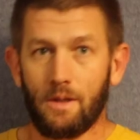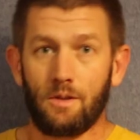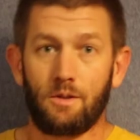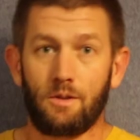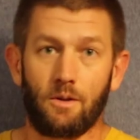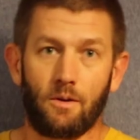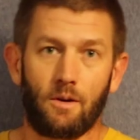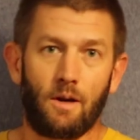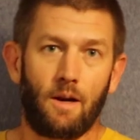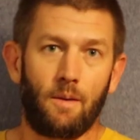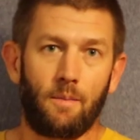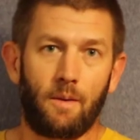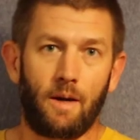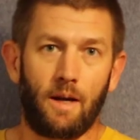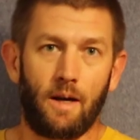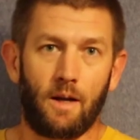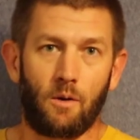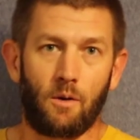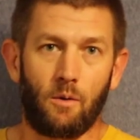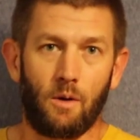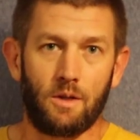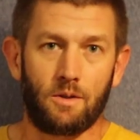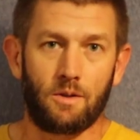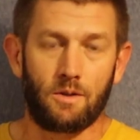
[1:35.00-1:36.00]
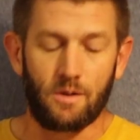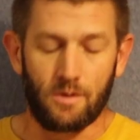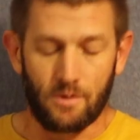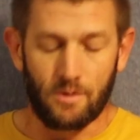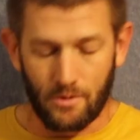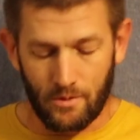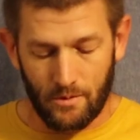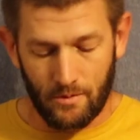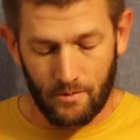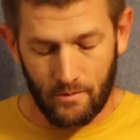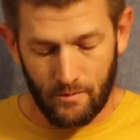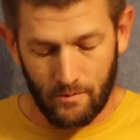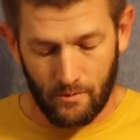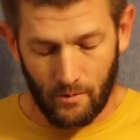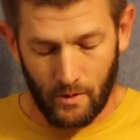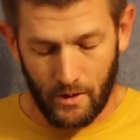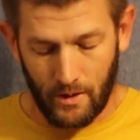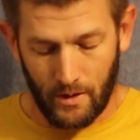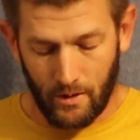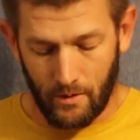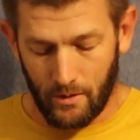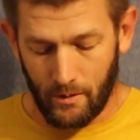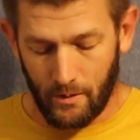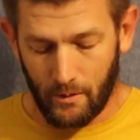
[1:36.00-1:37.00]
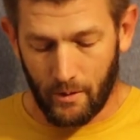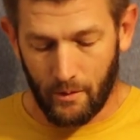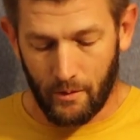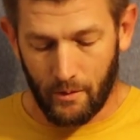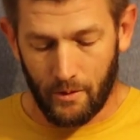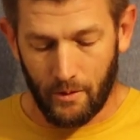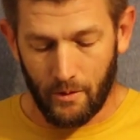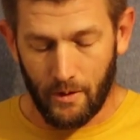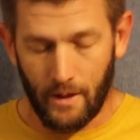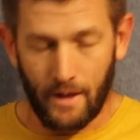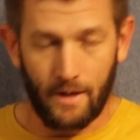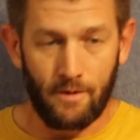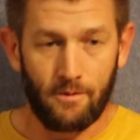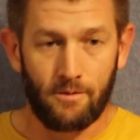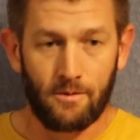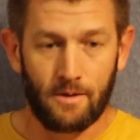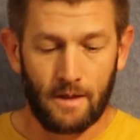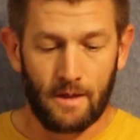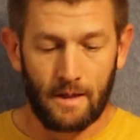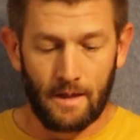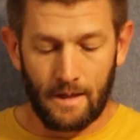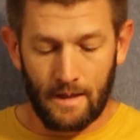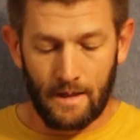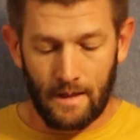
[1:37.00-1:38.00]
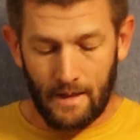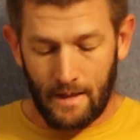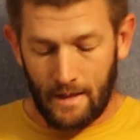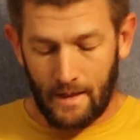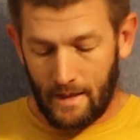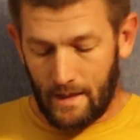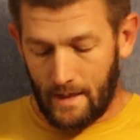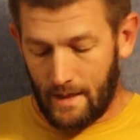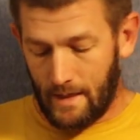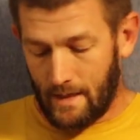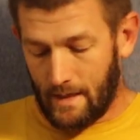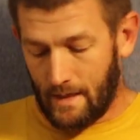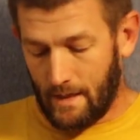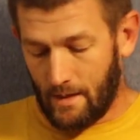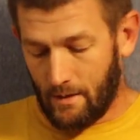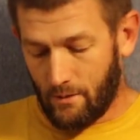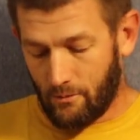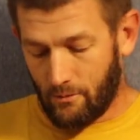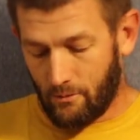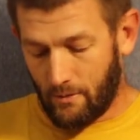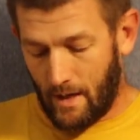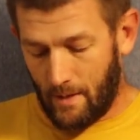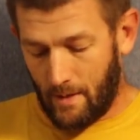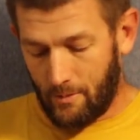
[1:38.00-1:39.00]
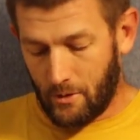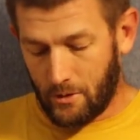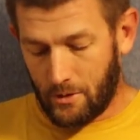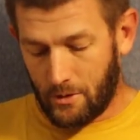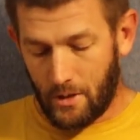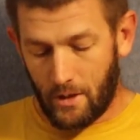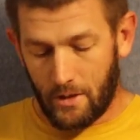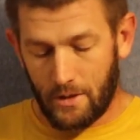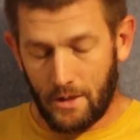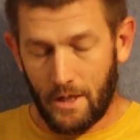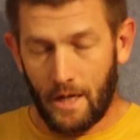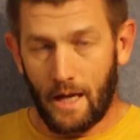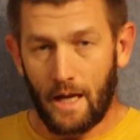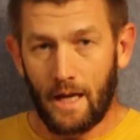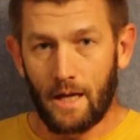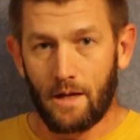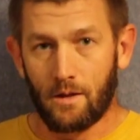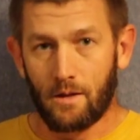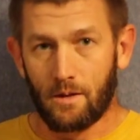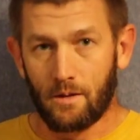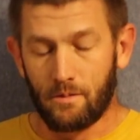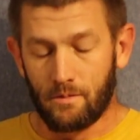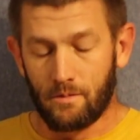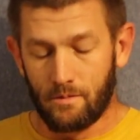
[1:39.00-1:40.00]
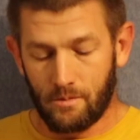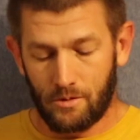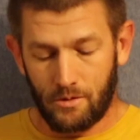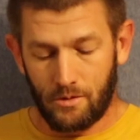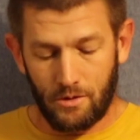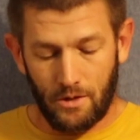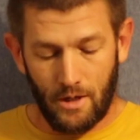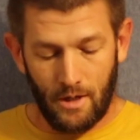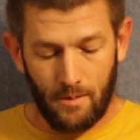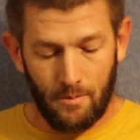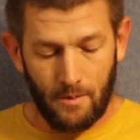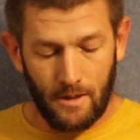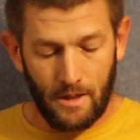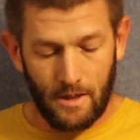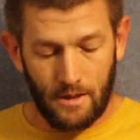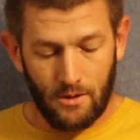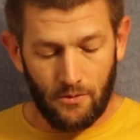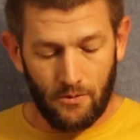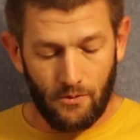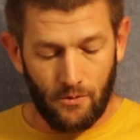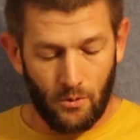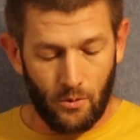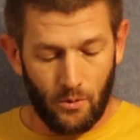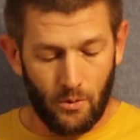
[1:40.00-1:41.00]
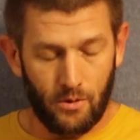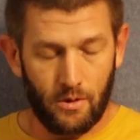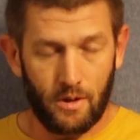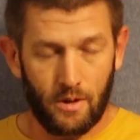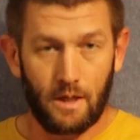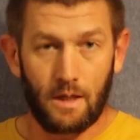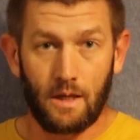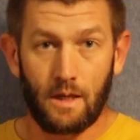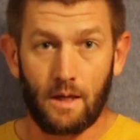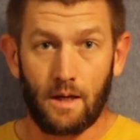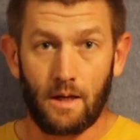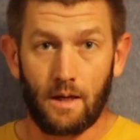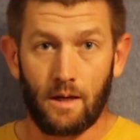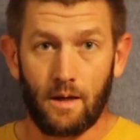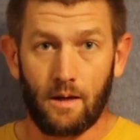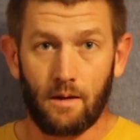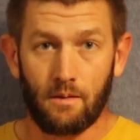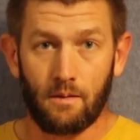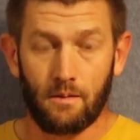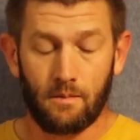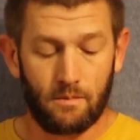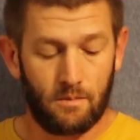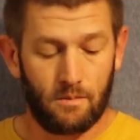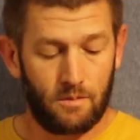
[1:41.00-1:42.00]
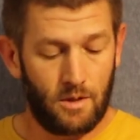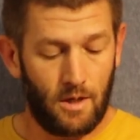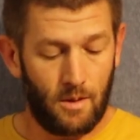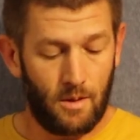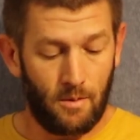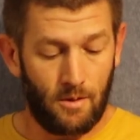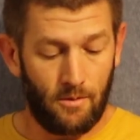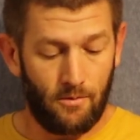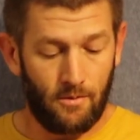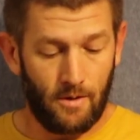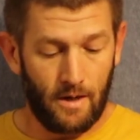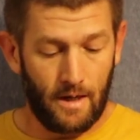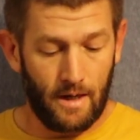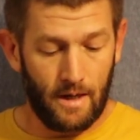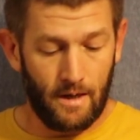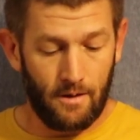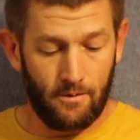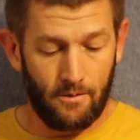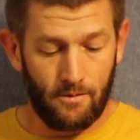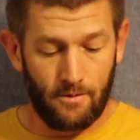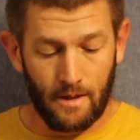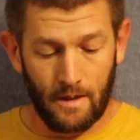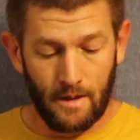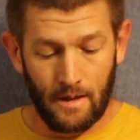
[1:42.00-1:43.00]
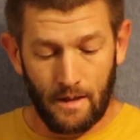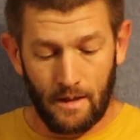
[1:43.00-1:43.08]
Instagram kind of questions what you're doing with your life. Raptor charging handle, it's JP's for the JP5.